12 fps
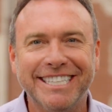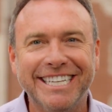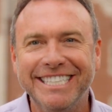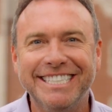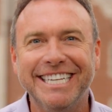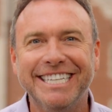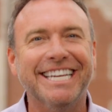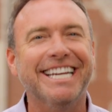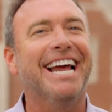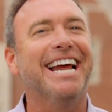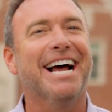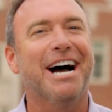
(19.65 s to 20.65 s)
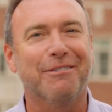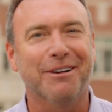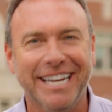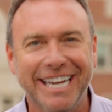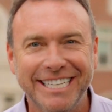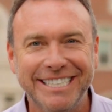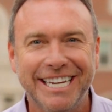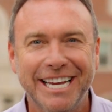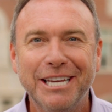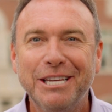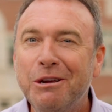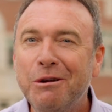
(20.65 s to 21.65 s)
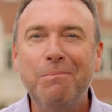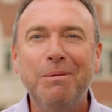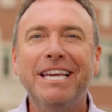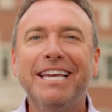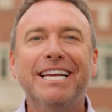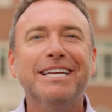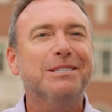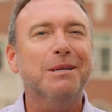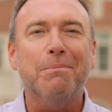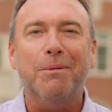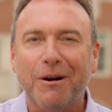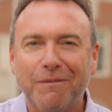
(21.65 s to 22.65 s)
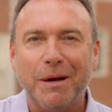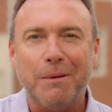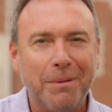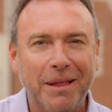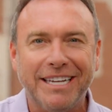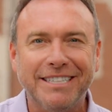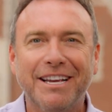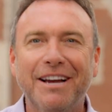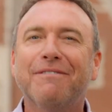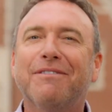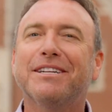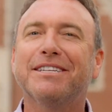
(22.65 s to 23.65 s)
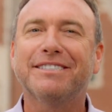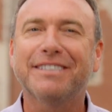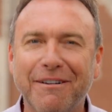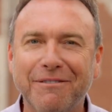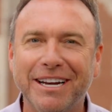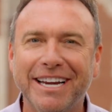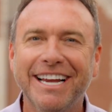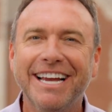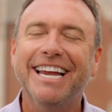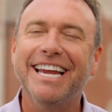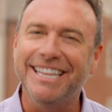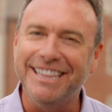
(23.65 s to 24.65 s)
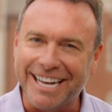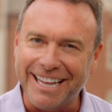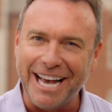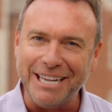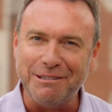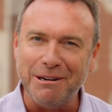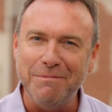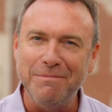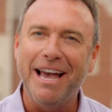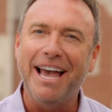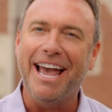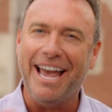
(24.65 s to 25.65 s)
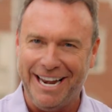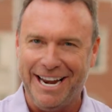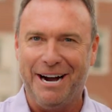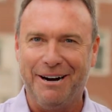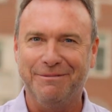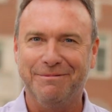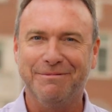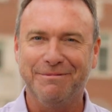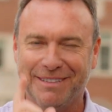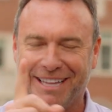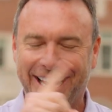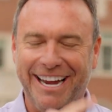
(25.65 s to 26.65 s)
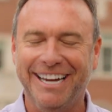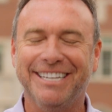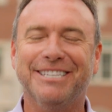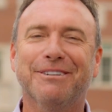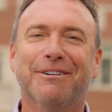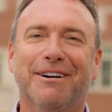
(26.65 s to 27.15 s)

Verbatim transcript: ski season an hour east, UP is the perfect place for discovery in the classroom and out. Laya, you